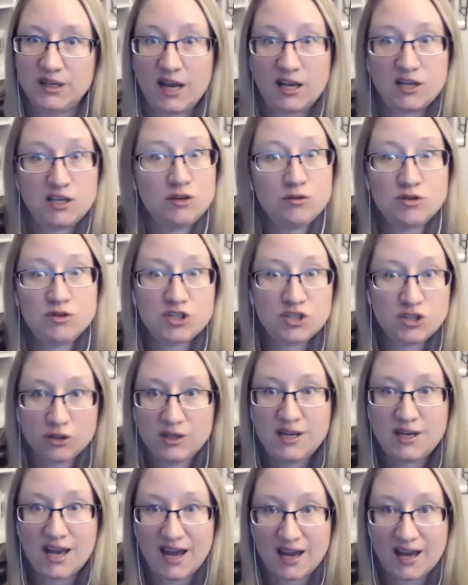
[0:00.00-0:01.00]
And you should
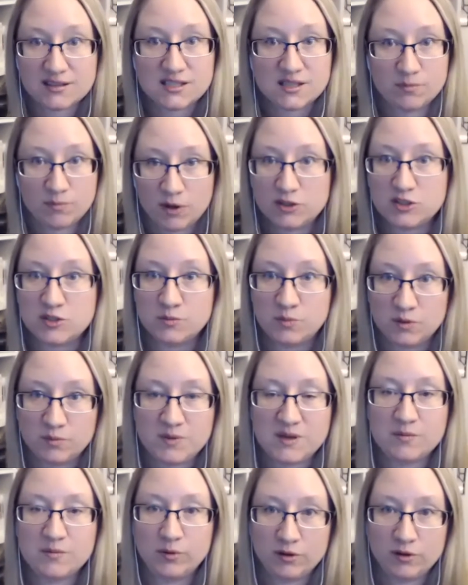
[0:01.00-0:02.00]
ask multiple
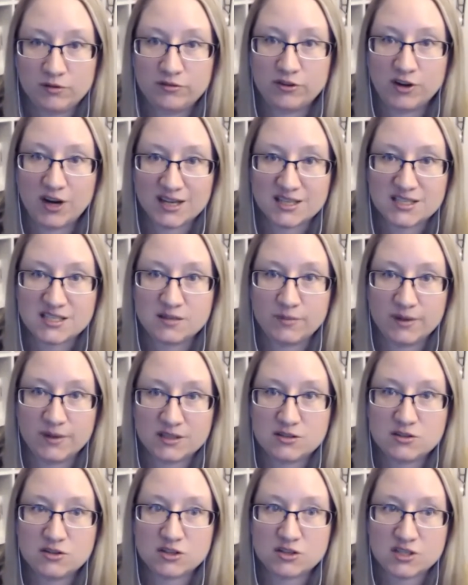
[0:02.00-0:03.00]
people for
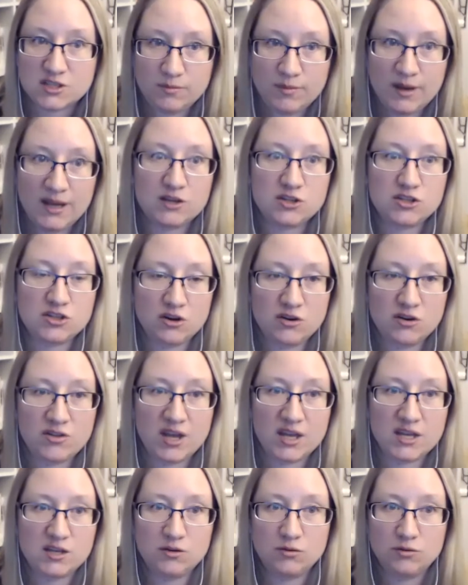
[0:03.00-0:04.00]
estimates just to make sure
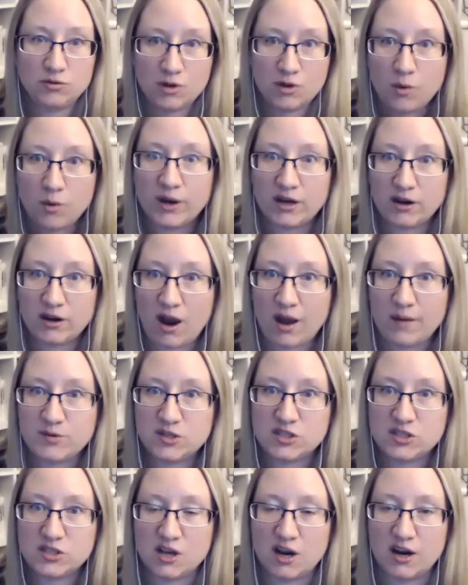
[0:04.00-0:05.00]
that you know what your
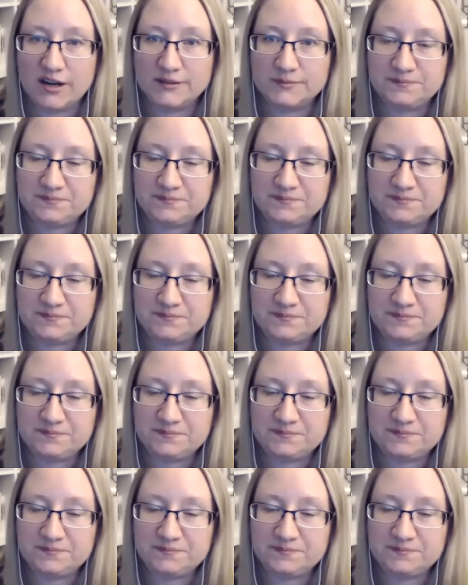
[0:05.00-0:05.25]
options are